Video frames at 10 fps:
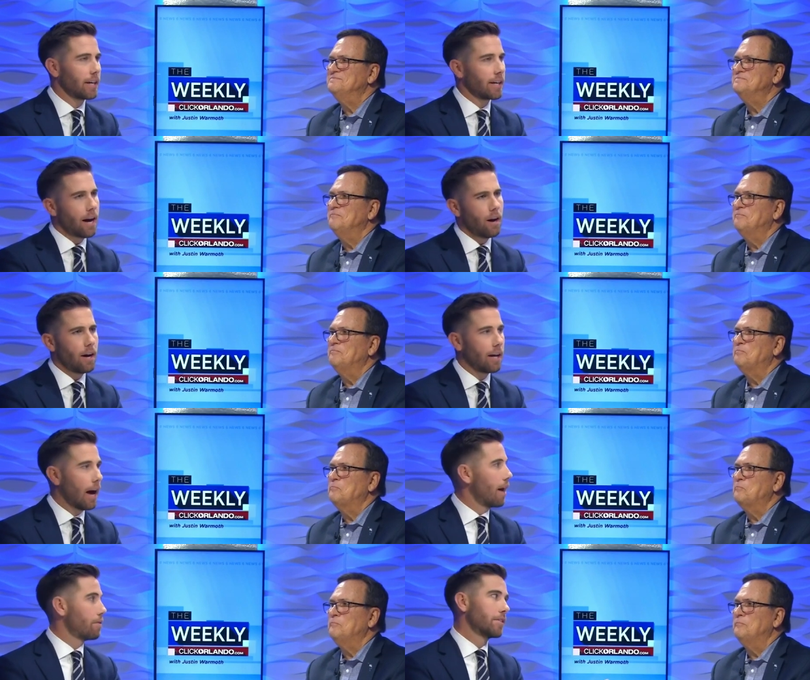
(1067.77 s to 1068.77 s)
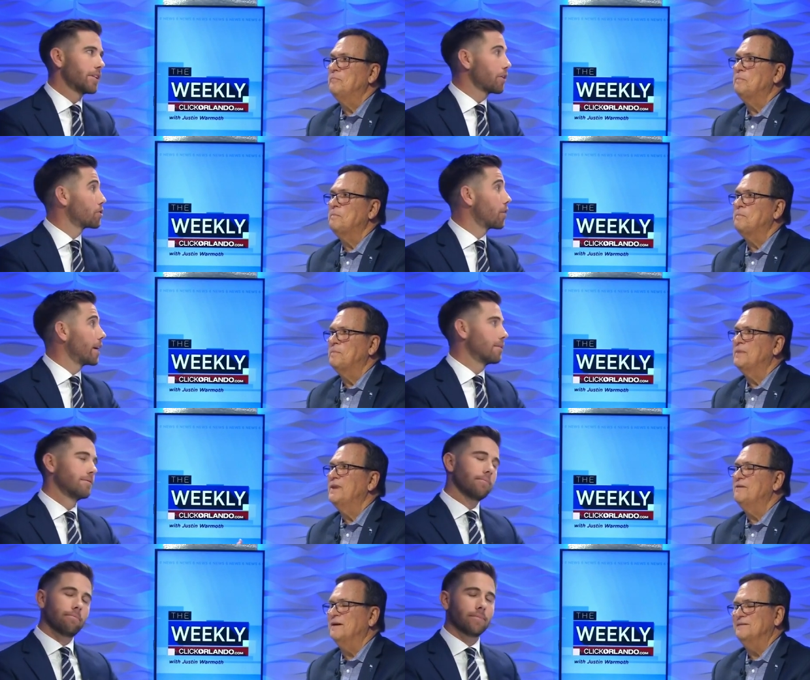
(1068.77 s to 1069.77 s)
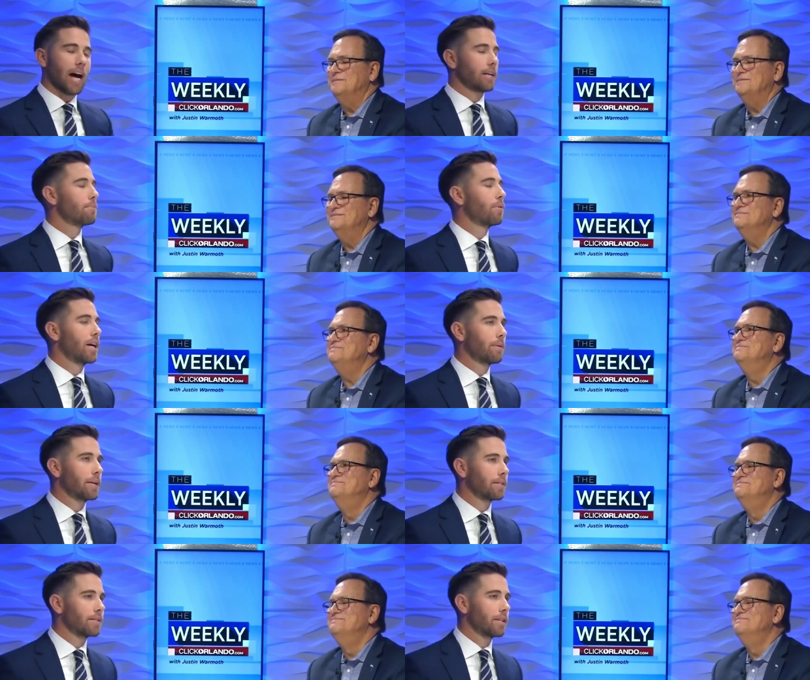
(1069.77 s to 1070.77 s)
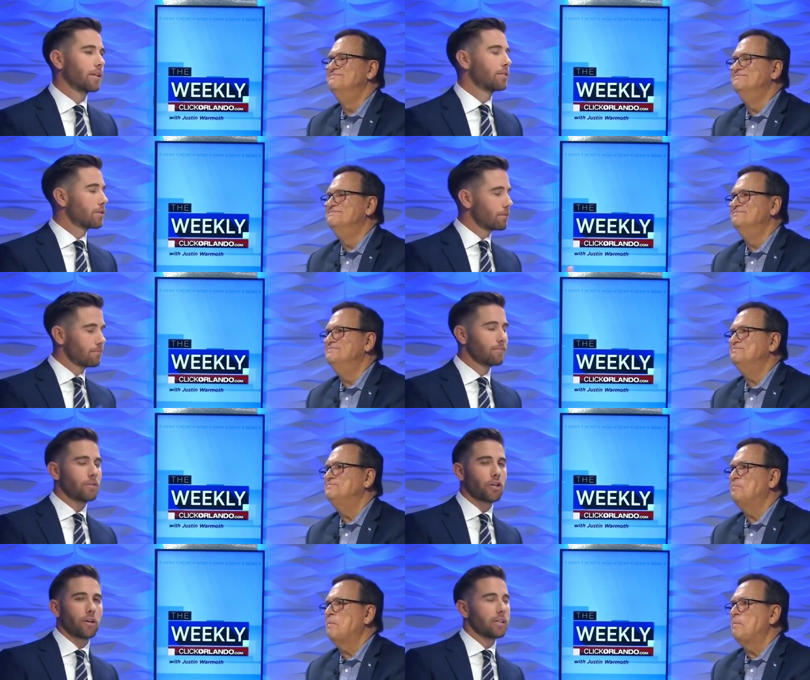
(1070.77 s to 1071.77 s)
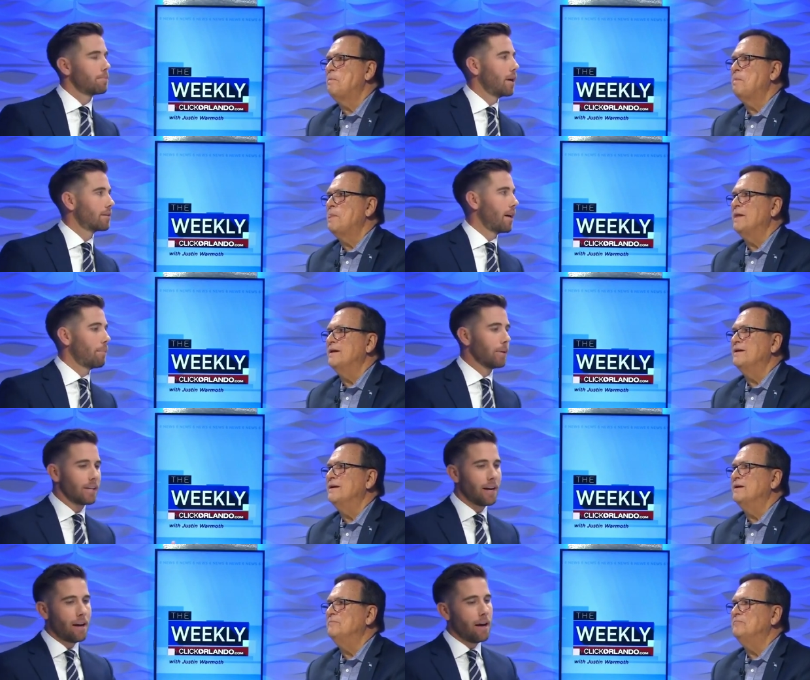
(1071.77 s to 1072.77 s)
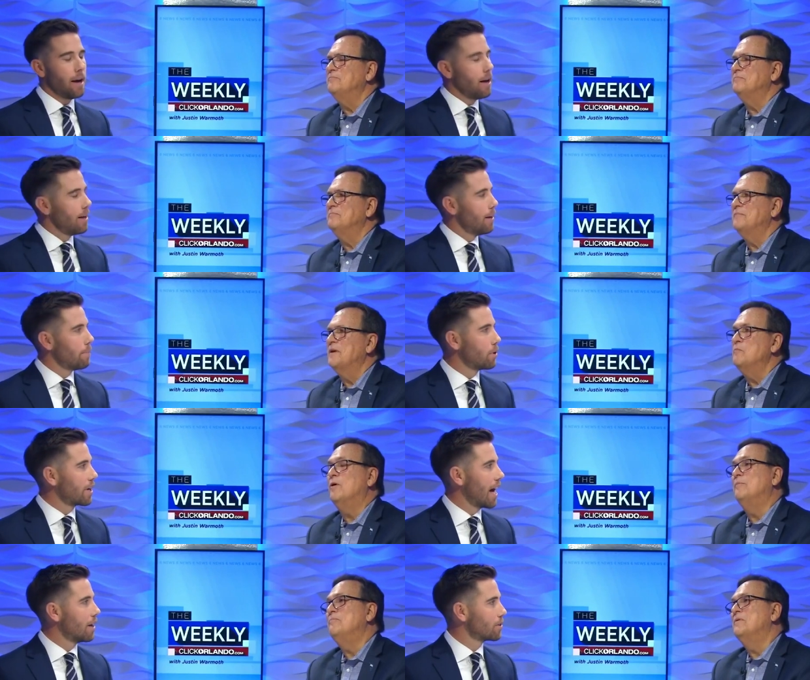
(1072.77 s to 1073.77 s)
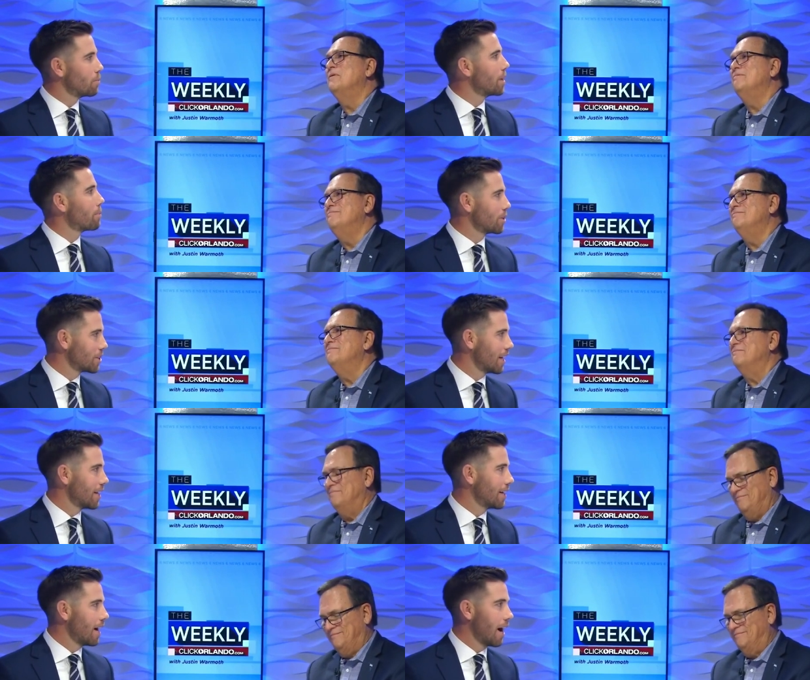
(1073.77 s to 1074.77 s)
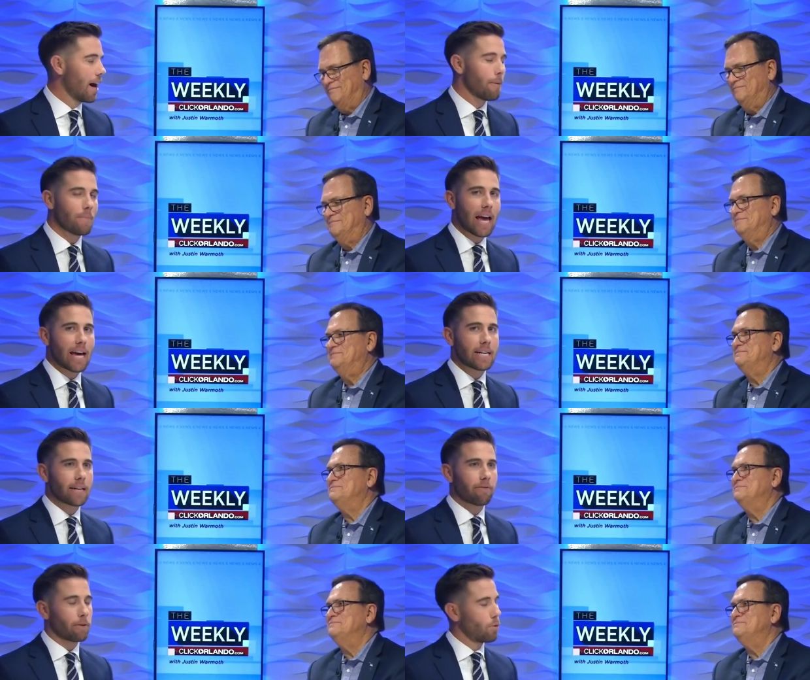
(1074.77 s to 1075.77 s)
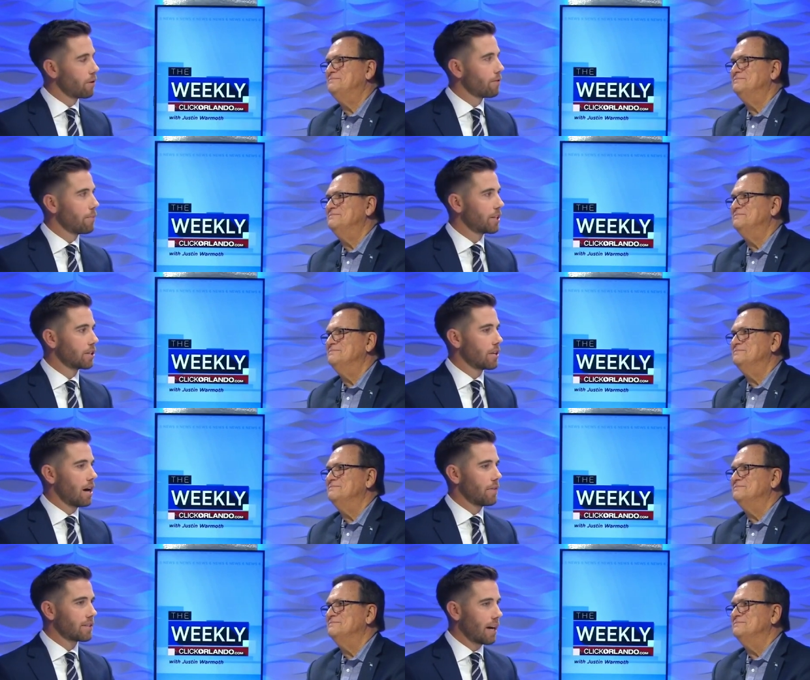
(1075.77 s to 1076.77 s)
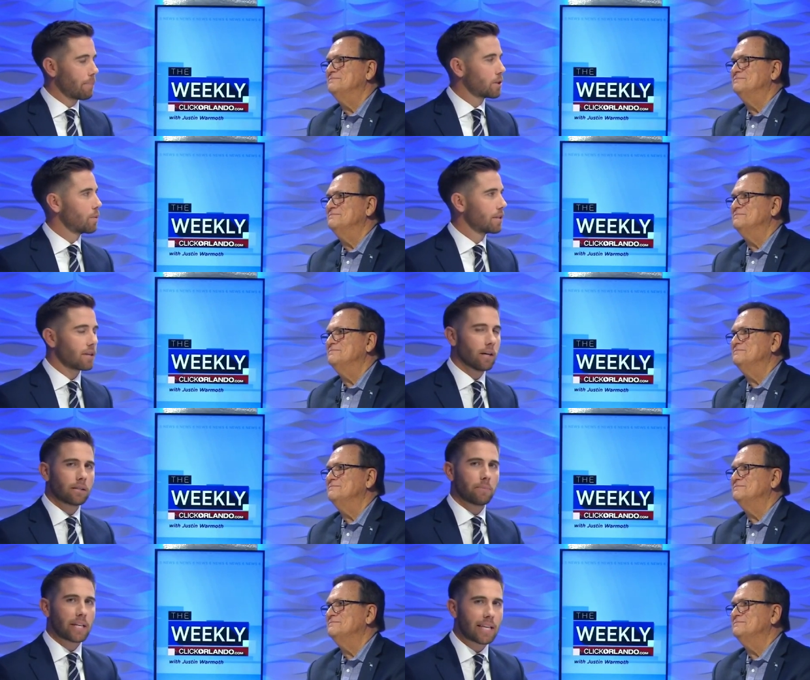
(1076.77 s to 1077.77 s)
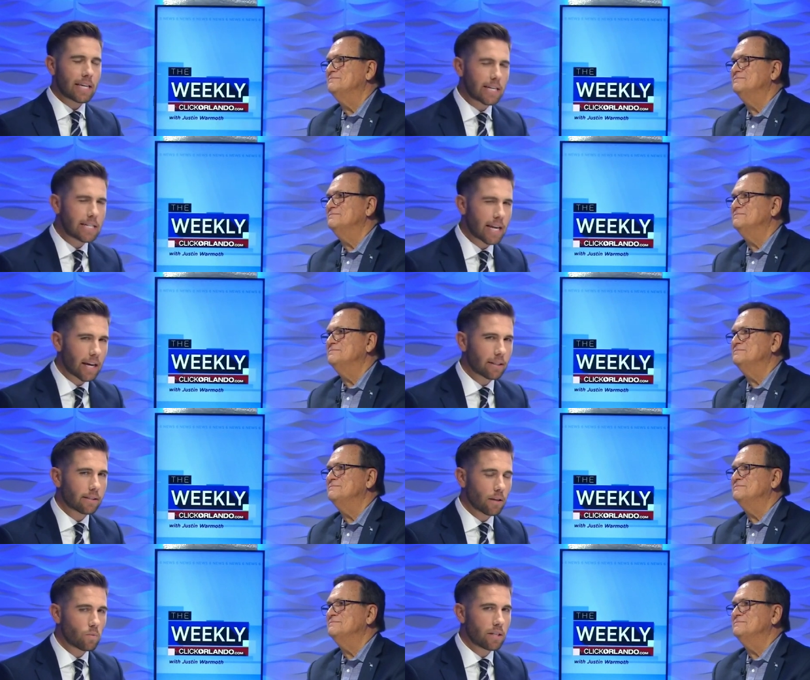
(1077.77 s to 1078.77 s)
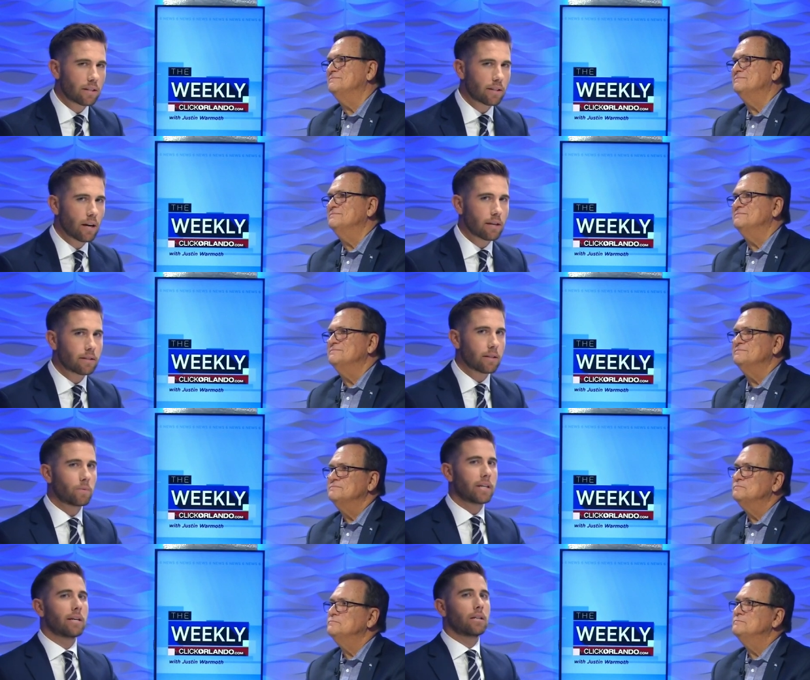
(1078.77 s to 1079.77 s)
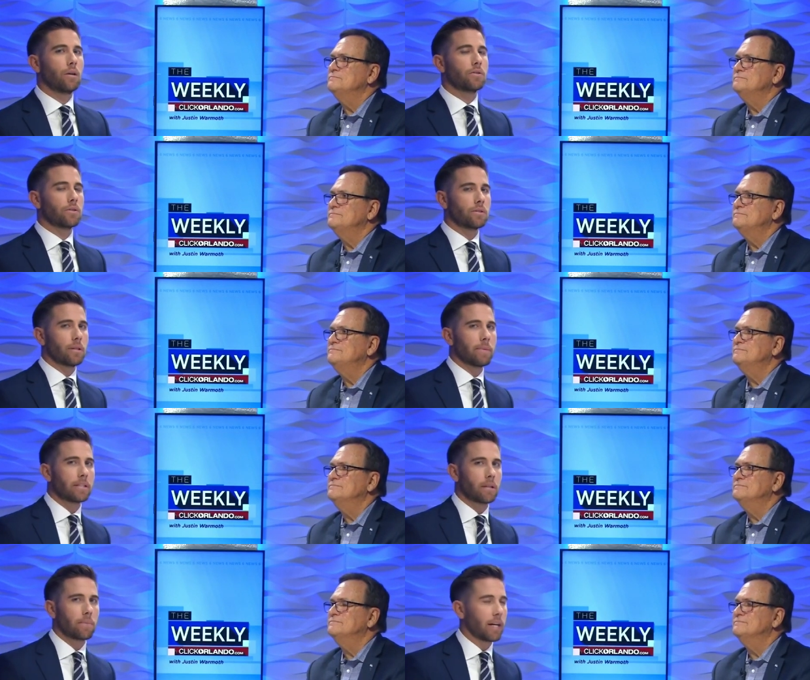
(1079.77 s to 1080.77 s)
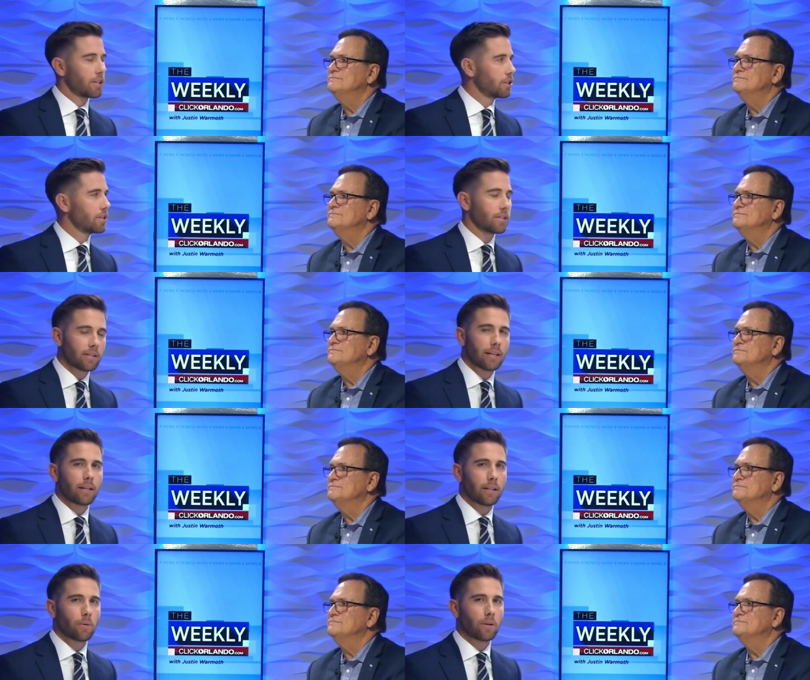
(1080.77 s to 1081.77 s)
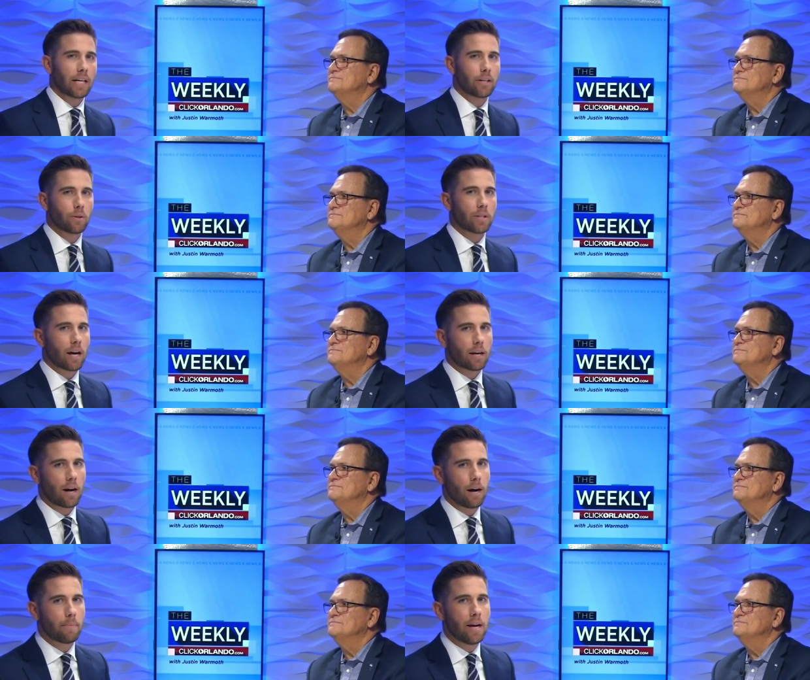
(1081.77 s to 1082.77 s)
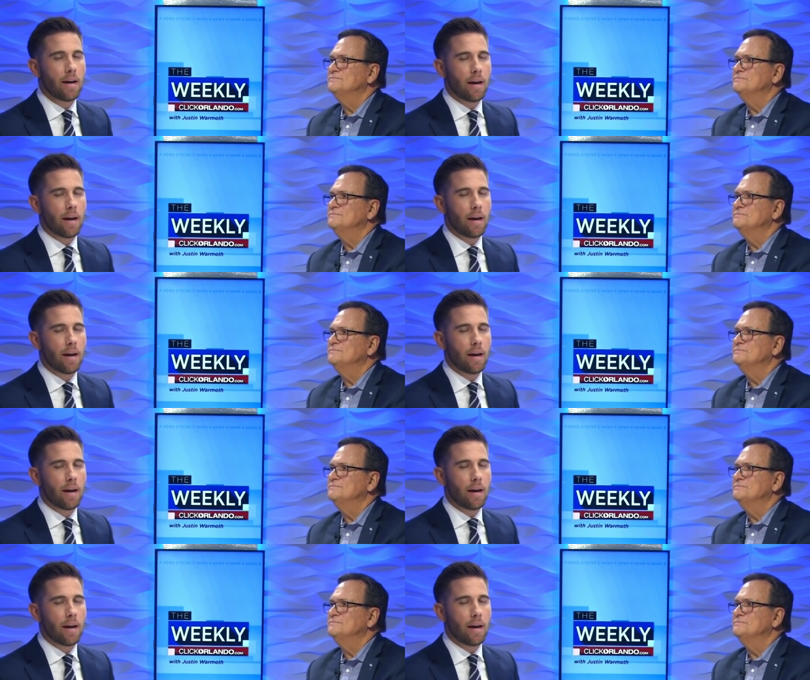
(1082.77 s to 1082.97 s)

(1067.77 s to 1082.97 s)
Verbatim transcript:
Speaker 1: like, oh, uh, uh, the sticker's great. Okay. Not complaining about the sticker. Just curious about that. But. Yeah. Bill cool. Cowles, we appreciate it. Um, and for more information on the topics we discussed, some of the key dates that we discussed as we get closer to the midterm election, just head to clickorlando.com